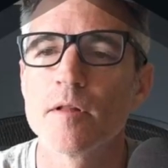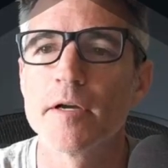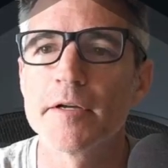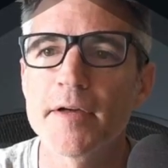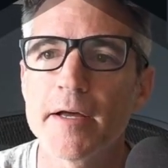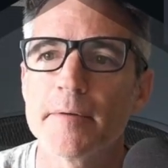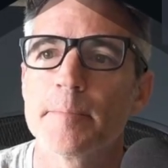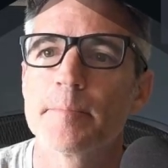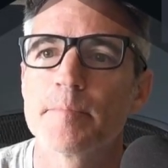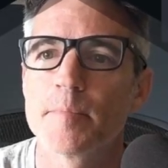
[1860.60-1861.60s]
like that,
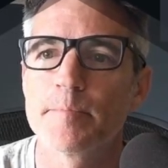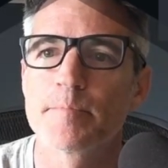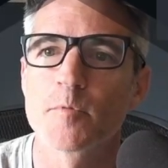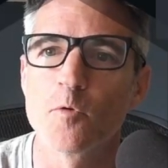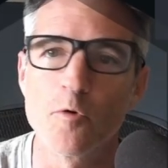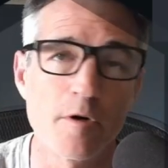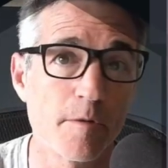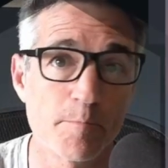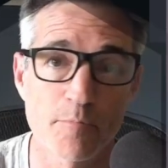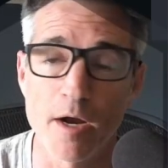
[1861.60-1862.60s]
or
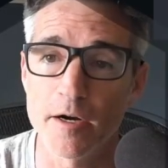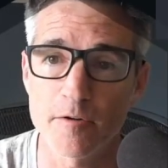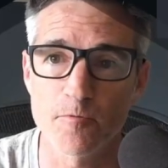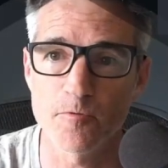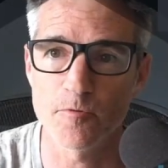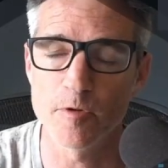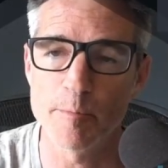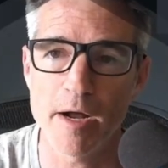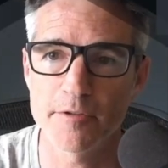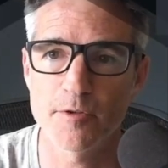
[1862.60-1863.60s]
product
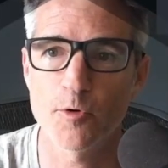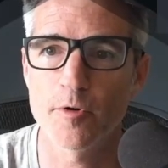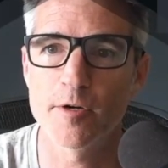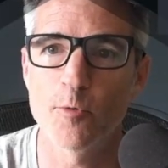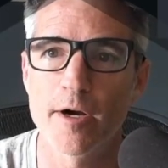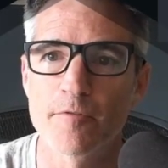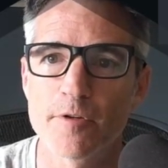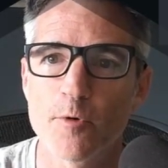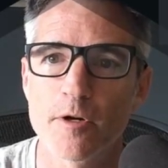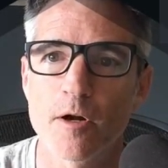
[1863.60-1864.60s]
repository, whatever
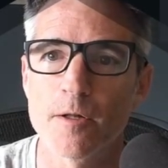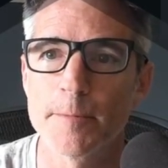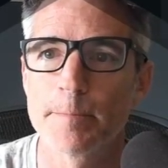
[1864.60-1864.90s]
you want to call it.